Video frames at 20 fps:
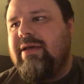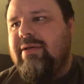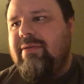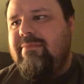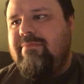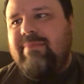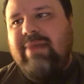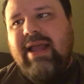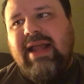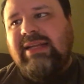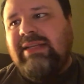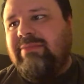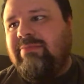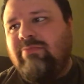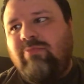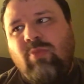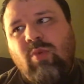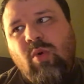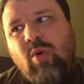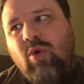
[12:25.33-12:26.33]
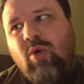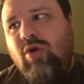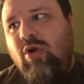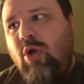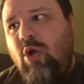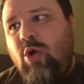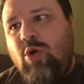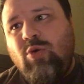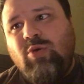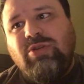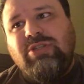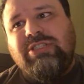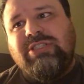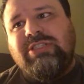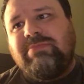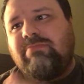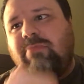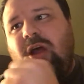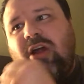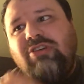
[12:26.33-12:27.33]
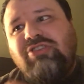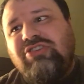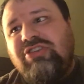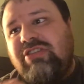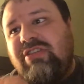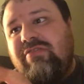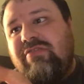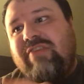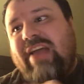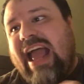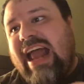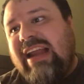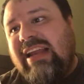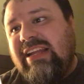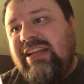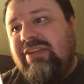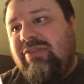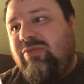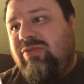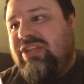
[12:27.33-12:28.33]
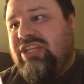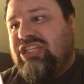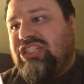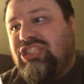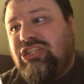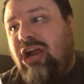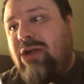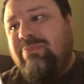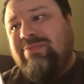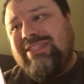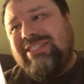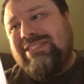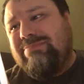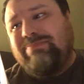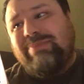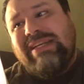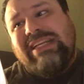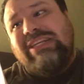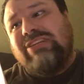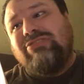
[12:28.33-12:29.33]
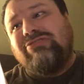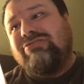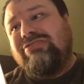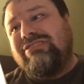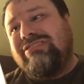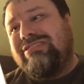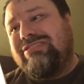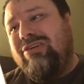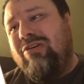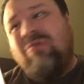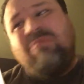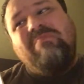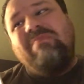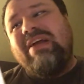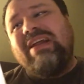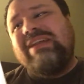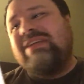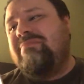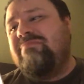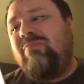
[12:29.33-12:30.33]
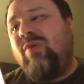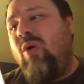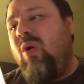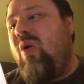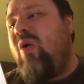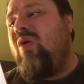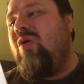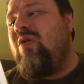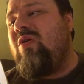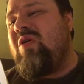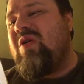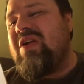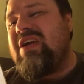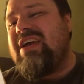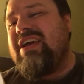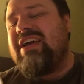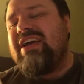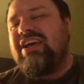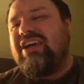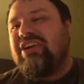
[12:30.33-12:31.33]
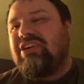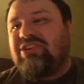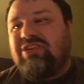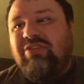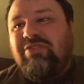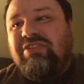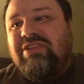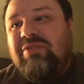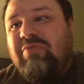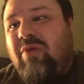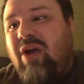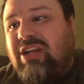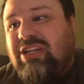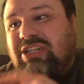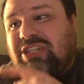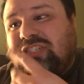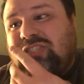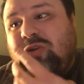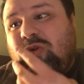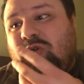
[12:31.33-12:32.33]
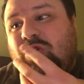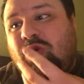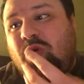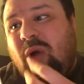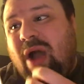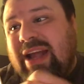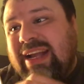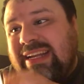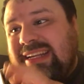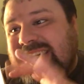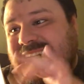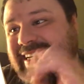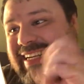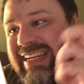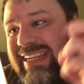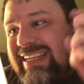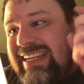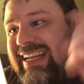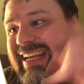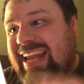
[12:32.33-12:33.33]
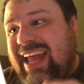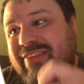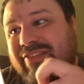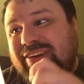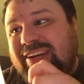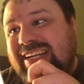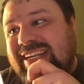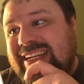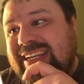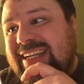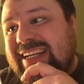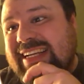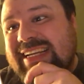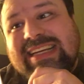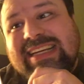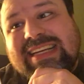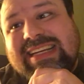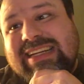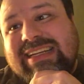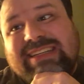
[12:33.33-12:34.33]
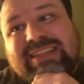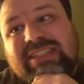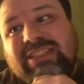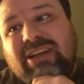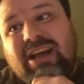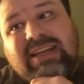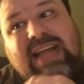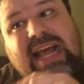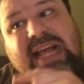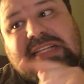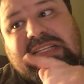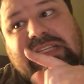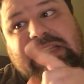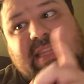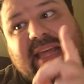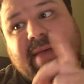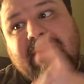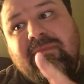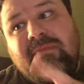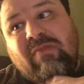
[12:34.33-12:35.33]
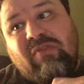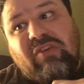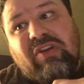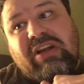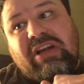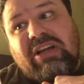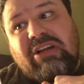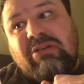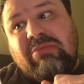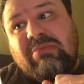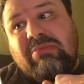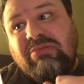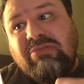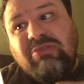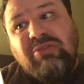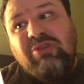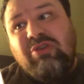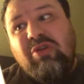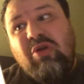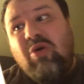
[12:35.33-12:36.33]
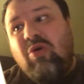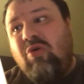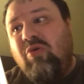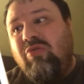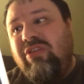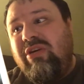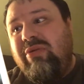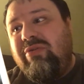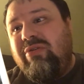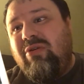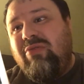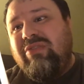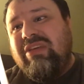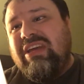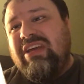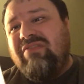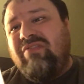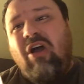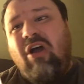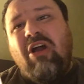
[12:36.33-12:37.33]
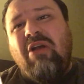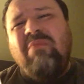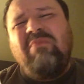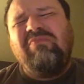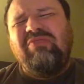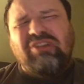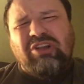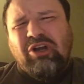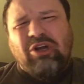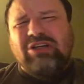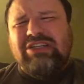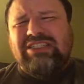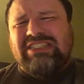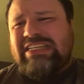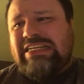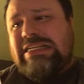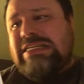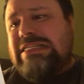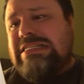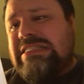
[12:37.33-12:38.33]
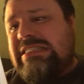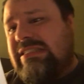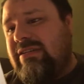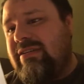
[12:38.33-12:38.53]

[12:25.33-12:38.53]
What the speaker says: Many more hosts march in the valley with sharp spears. Oh, many more. Gurgi watches so quietly and cleverly. He does not ask them for help. No, they would only give harmful hurtings.